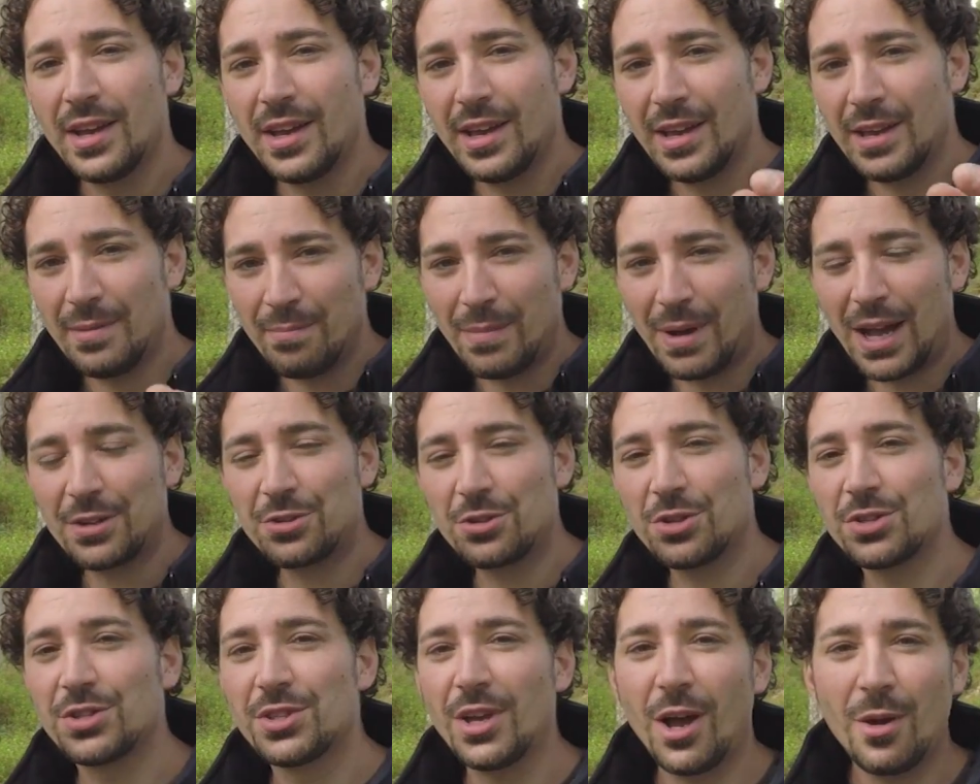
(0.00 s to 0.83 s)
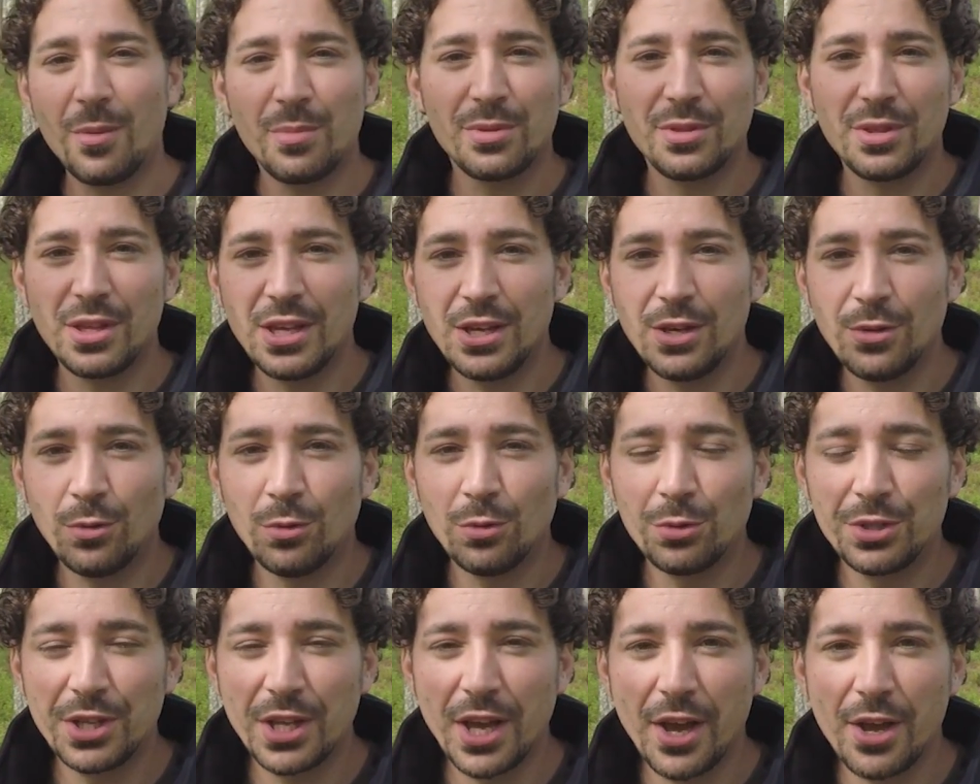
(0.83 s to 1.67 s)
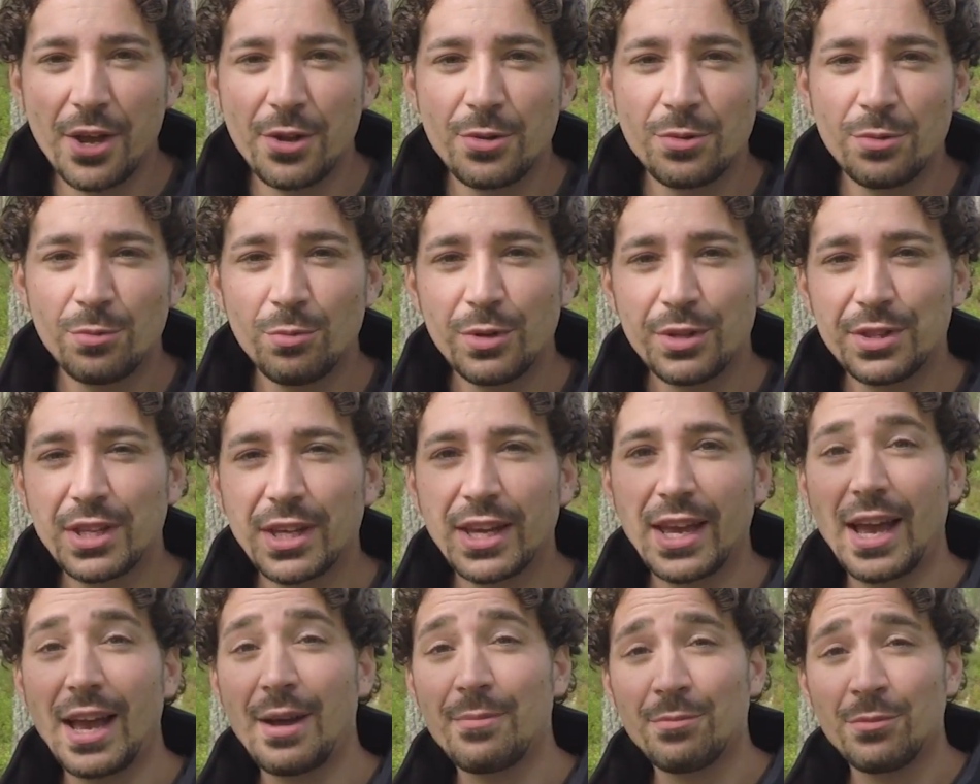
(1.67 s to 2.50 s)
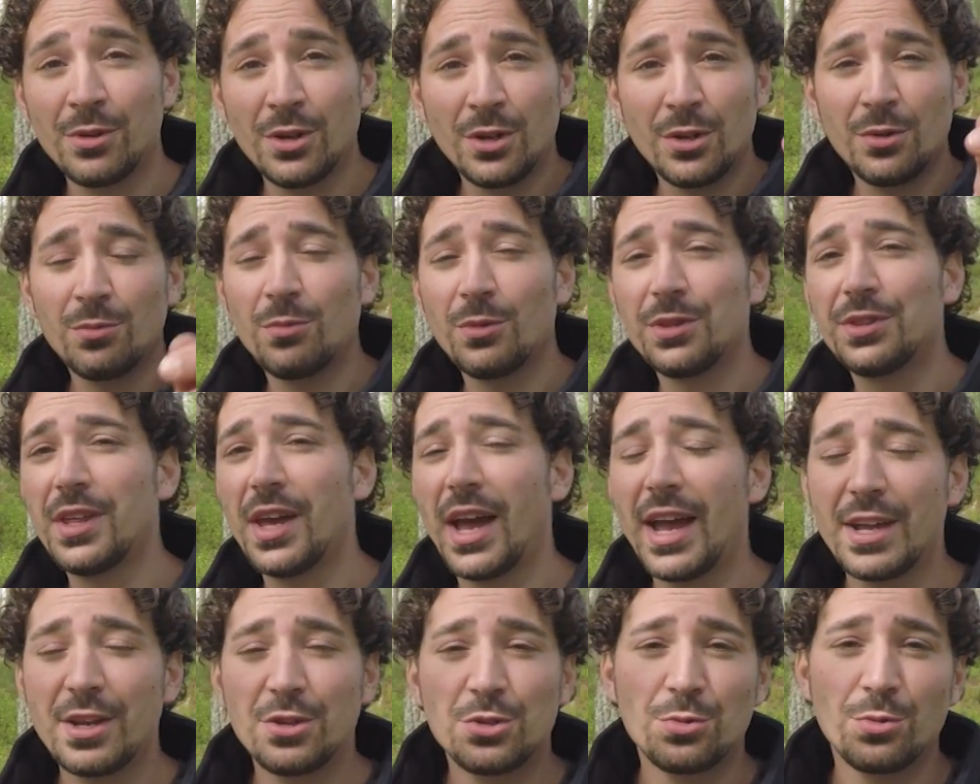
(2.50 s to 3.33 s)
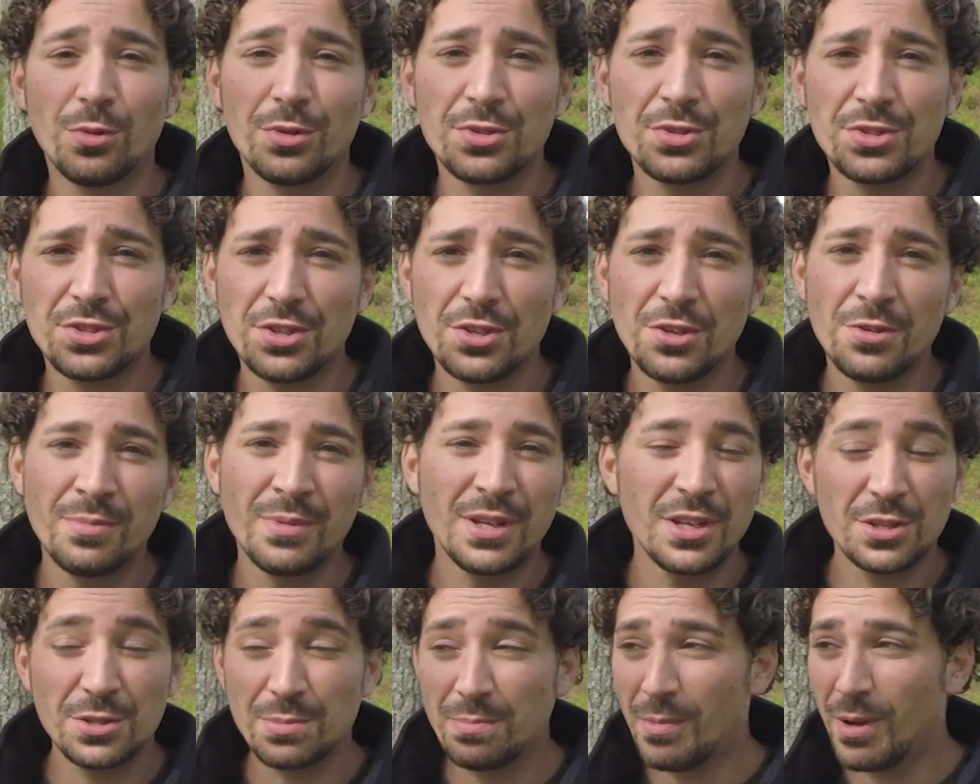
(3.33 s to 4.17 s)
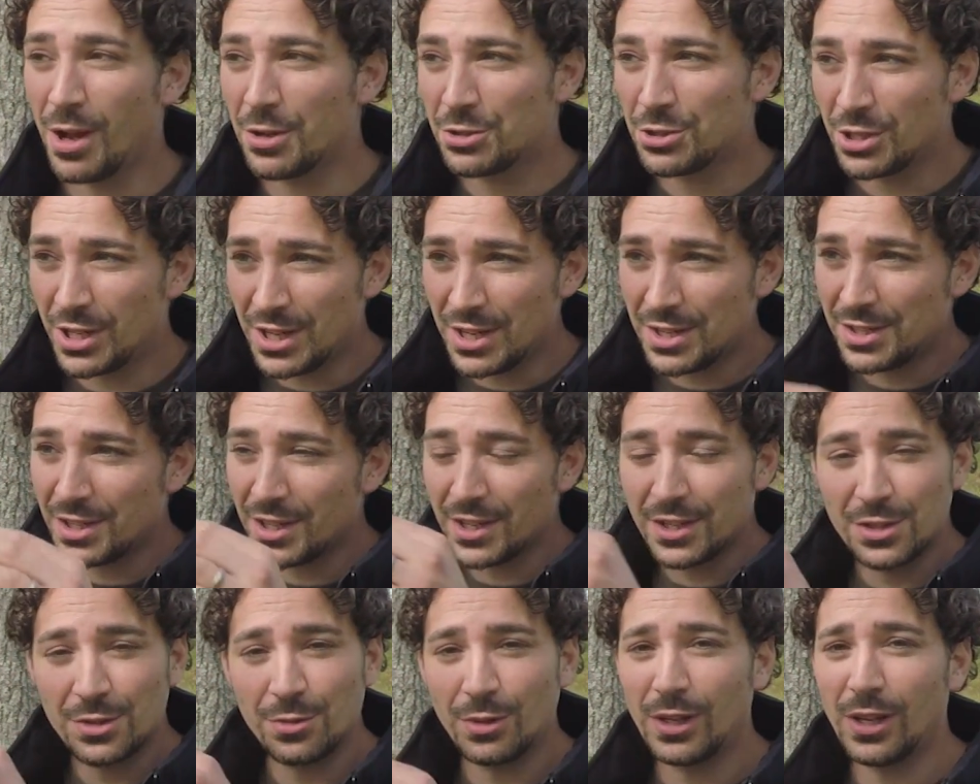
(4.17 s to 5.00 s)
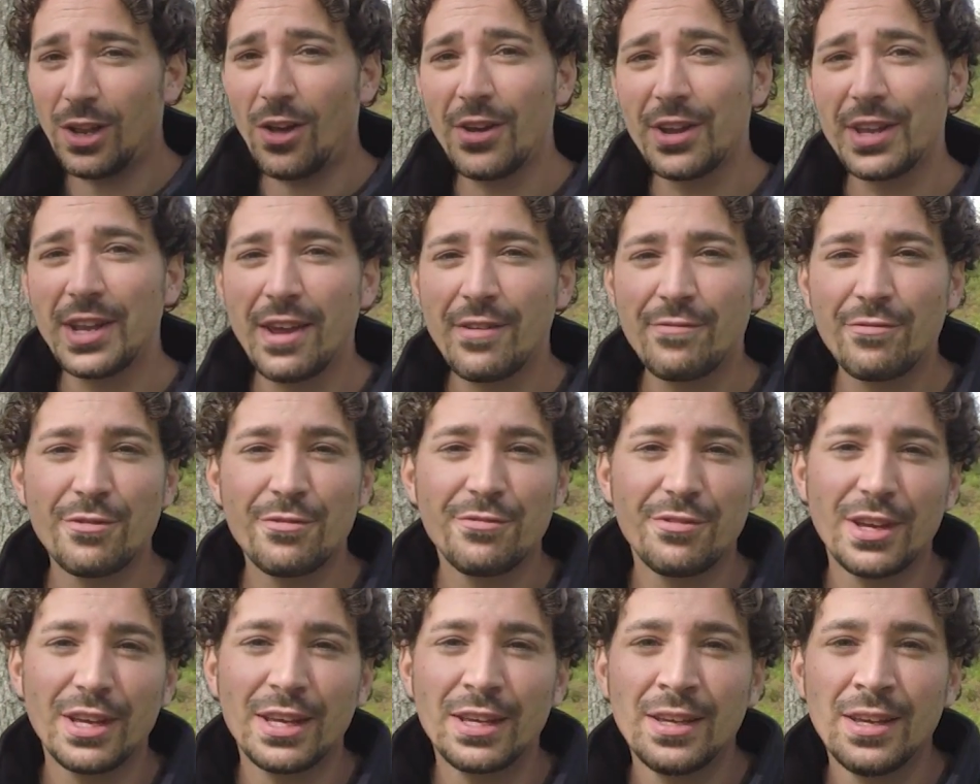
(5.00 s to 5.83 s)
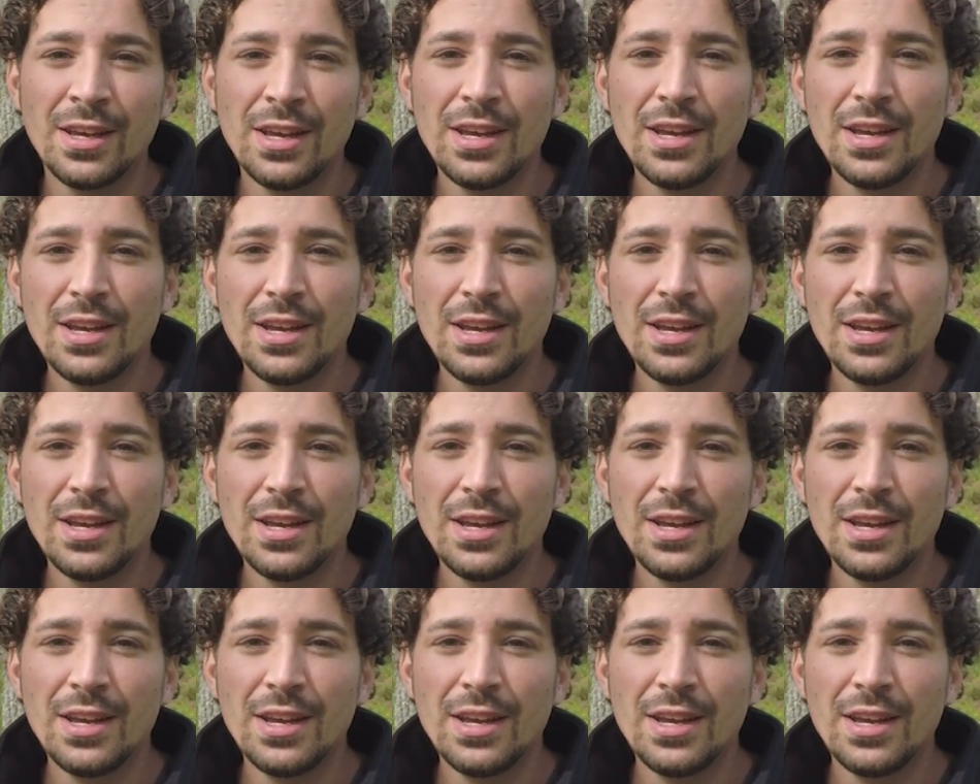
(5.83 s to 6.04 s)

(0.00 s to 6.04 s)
it matches up the audio with the camera with the H1 zoom, and it's much easier to align everything